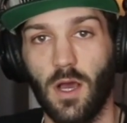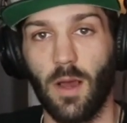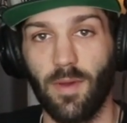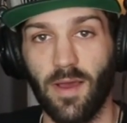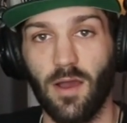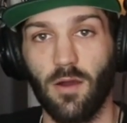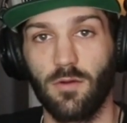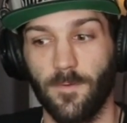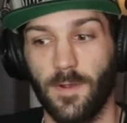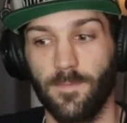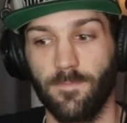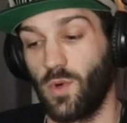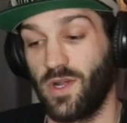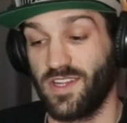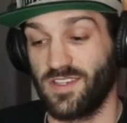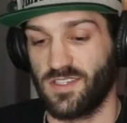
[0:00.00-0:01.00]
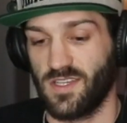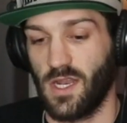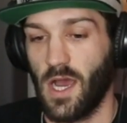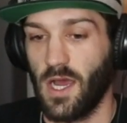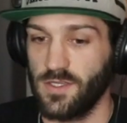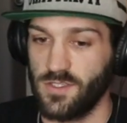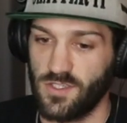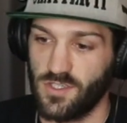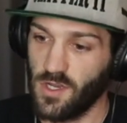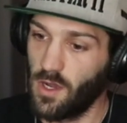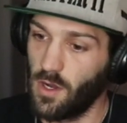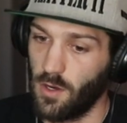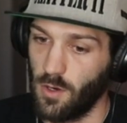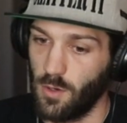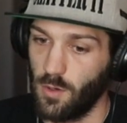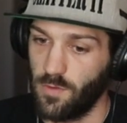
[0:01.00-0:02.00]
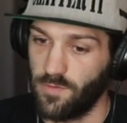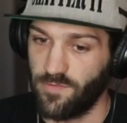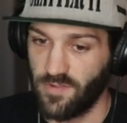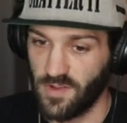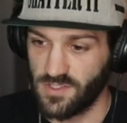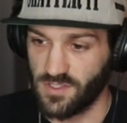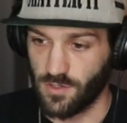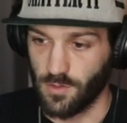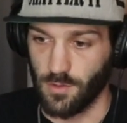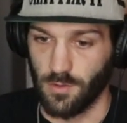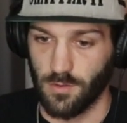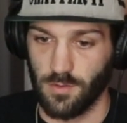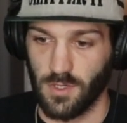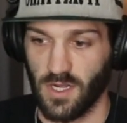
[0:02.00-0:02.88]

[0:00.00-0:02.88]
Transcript: I'm out, right? When it's not so physical,